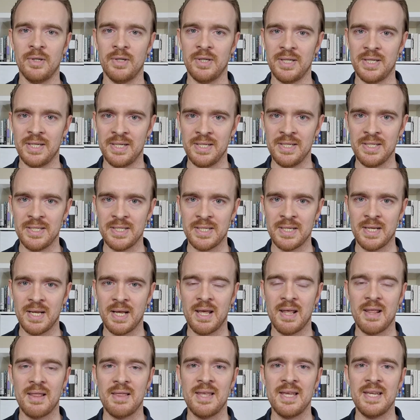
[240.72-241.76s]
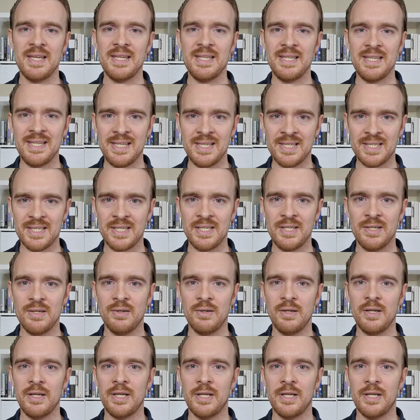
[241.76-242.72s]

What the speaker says: is, the easier